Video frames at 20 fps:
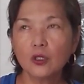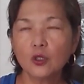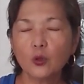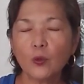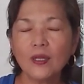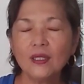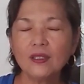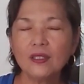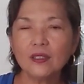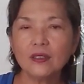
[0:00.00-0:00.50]

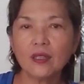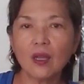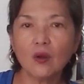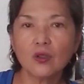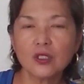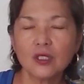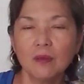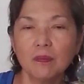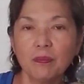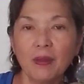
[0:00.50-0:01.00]

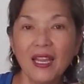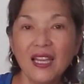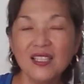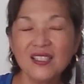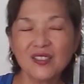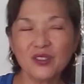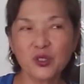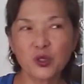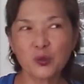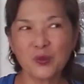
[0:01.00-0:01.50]
20,000
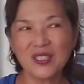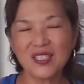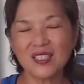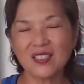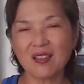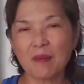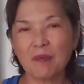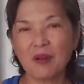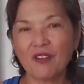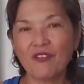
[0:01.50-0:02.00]
pesos, which
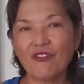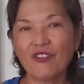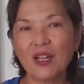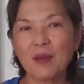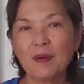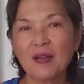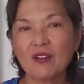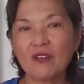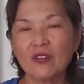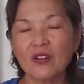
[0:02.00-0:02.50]
is about
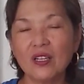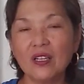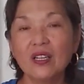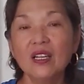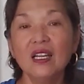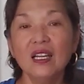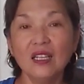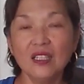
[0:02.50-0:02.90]
$500.